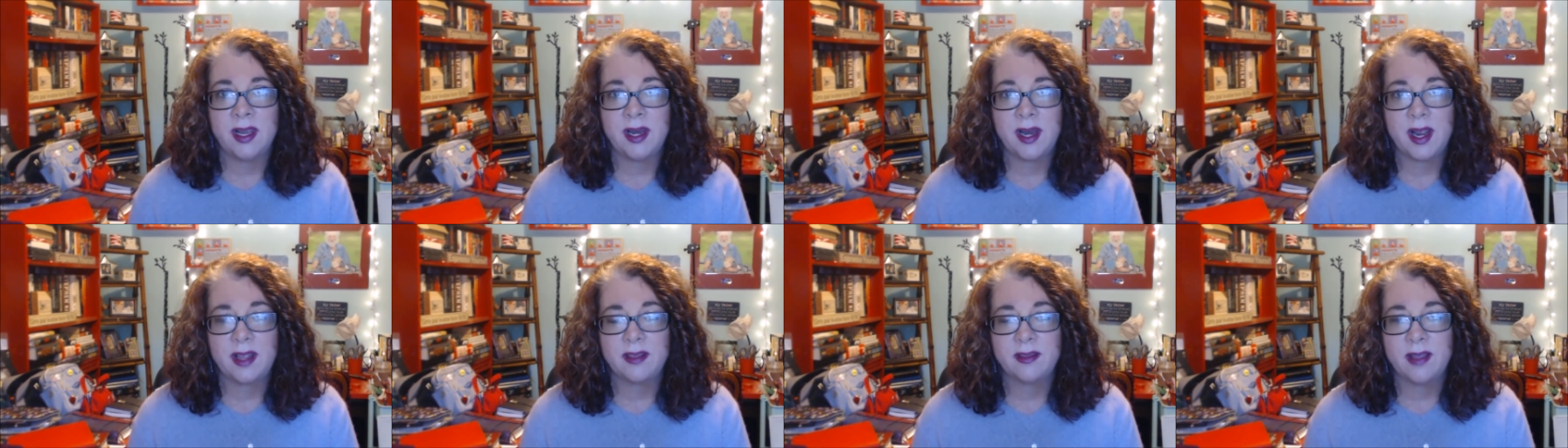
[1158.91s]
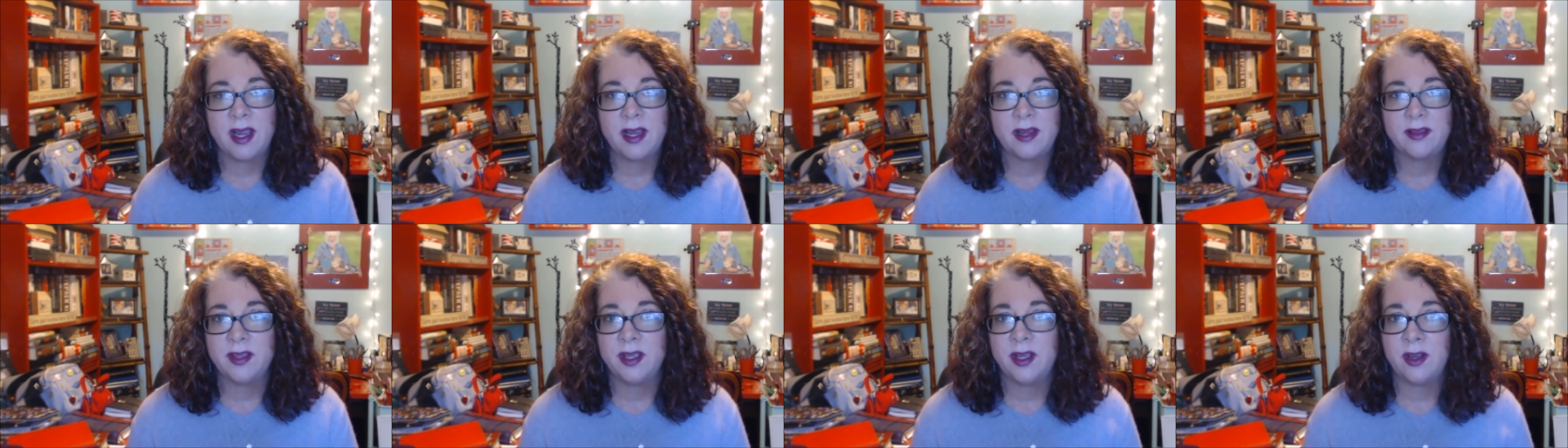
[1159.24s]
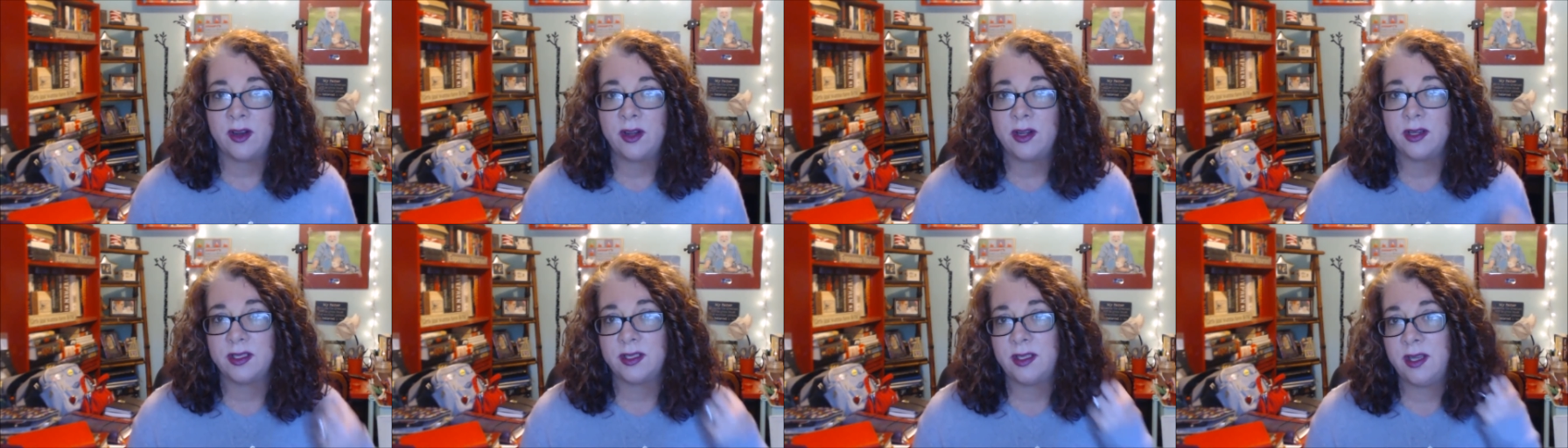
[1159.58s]
And I like the
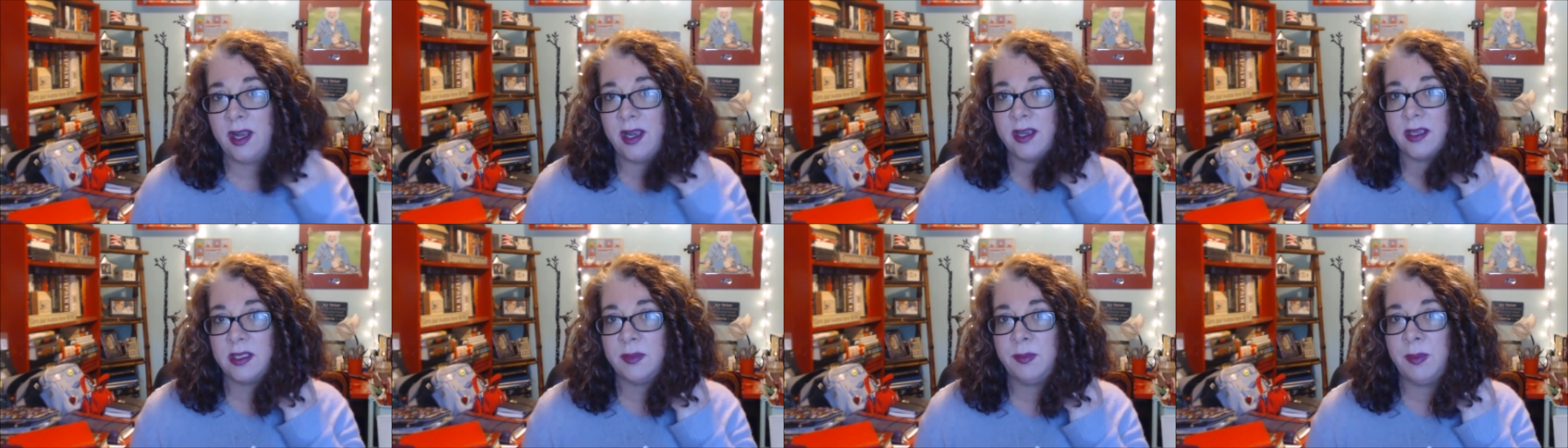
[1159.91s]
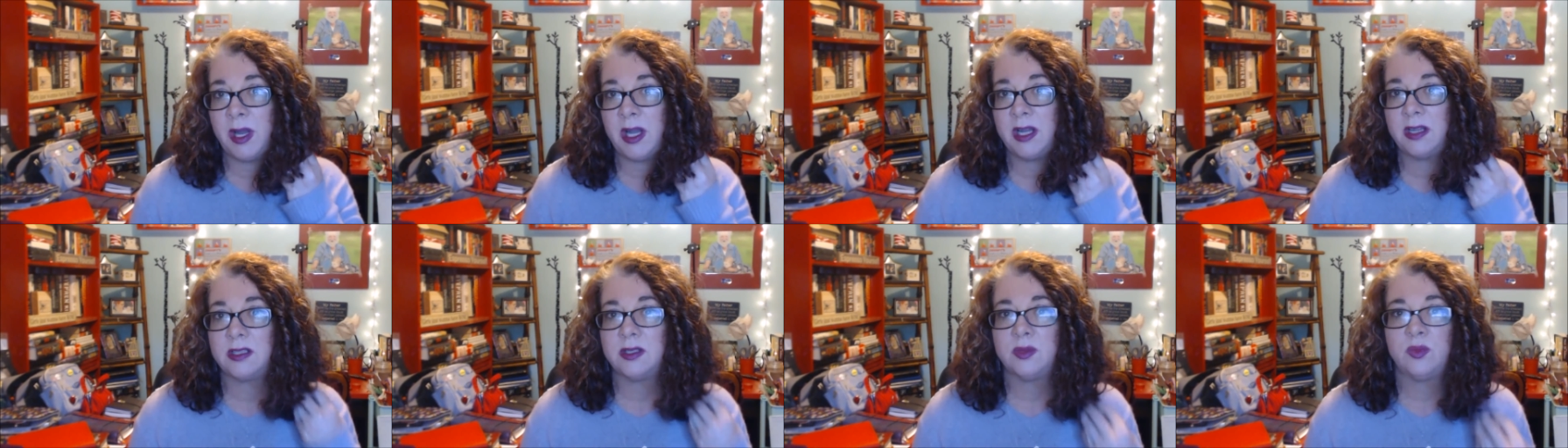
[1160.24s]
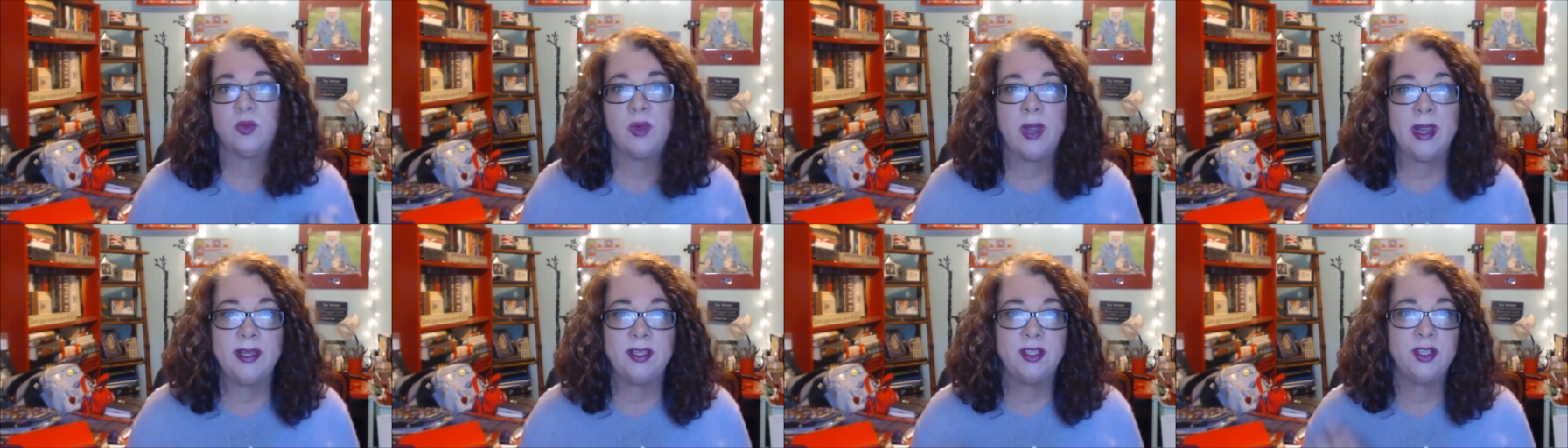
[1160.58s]
Art Snacks box
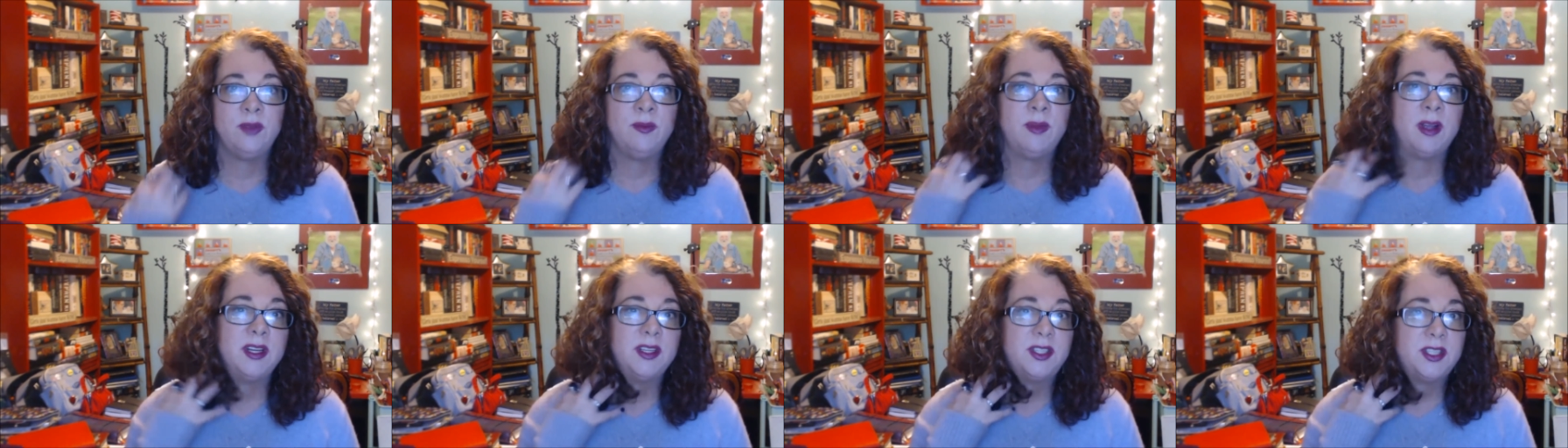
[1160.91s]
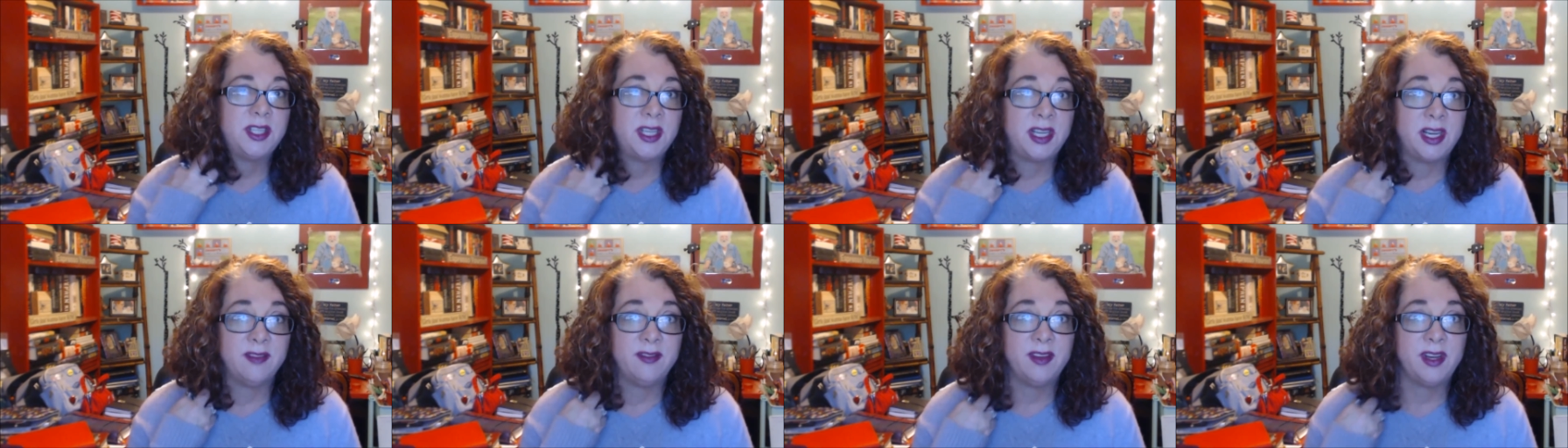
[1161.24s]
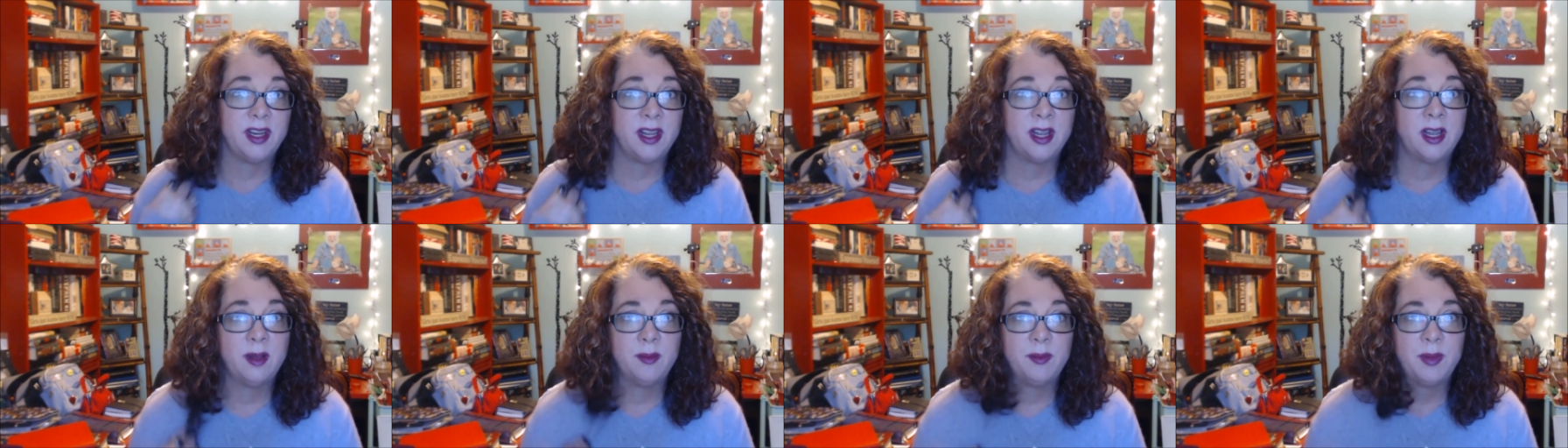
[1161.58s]
way too much to give
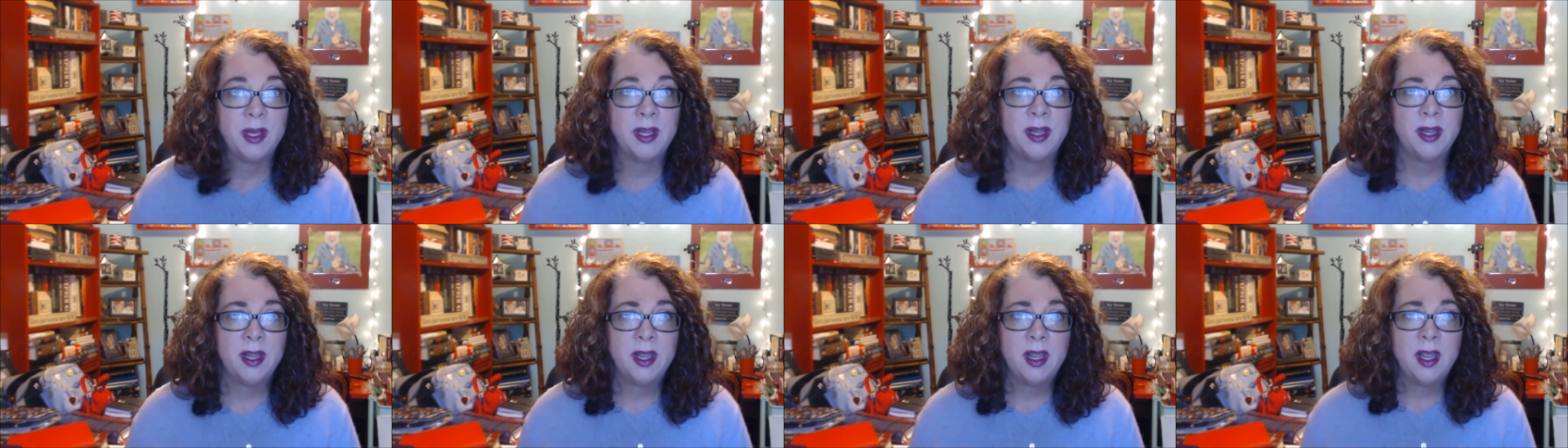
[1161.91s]
it up.